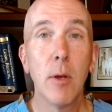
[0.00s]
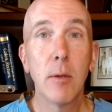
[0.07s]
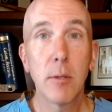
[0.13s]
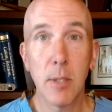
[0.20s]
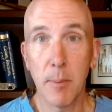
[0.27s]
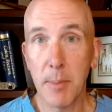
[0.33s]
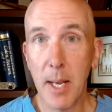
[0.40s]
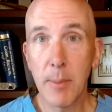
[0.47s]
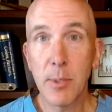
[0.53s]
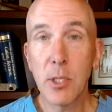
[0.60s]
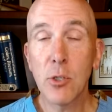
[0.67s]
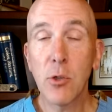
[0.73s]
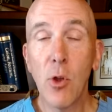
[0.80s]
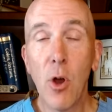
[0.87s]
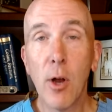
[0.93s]
Sometimes
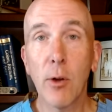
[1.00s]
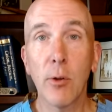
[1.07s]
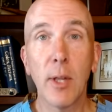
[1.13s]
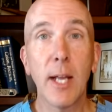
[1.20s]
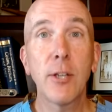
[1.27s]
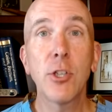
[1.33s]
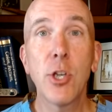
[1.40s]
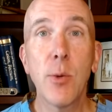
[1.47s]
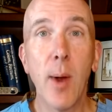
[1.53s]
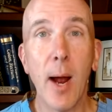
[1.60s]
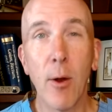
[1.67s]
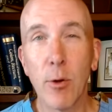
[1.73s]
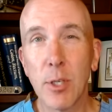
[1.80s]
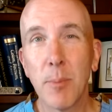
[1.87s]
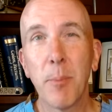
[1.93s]
it's longer, like 2
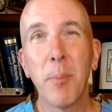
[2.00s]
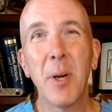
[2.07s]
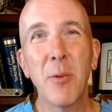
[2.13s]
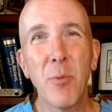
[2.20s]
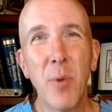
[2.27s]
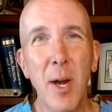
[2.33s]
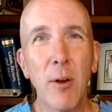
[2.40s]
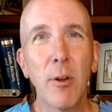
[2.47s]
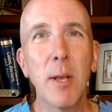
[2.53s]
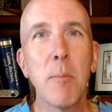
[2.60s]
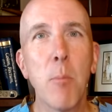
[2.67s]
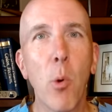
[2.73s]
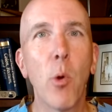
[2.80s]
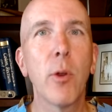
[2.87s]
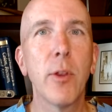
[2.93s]
hours, but rarely
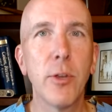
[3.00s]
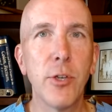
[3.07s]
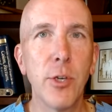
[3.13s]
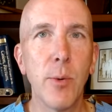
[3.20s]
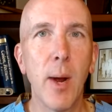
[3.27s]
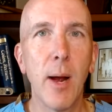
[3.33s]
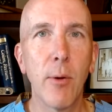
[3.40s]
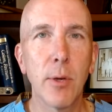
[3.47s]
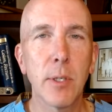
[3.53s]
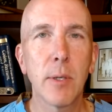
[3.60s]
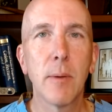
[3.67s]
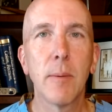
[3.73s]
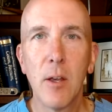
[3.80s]
more than 2 hours.